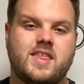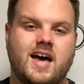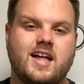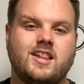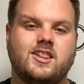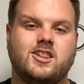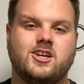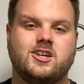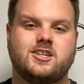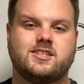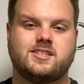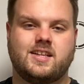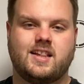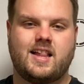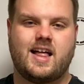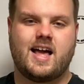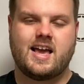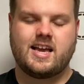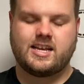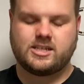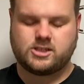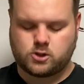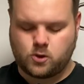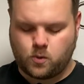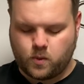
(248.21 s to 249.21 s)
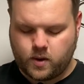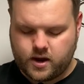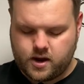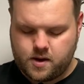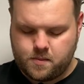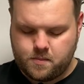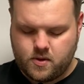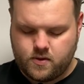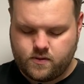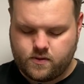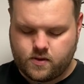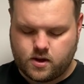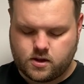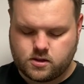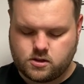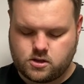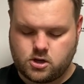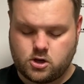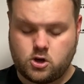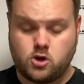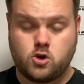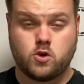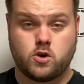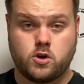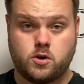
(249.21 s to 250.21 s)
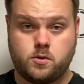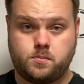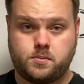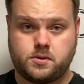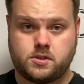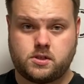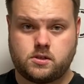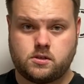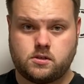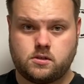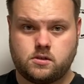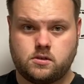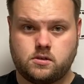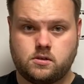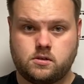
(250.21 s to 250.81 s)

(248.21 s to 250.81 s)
that looks like. So we're going to move on to groups.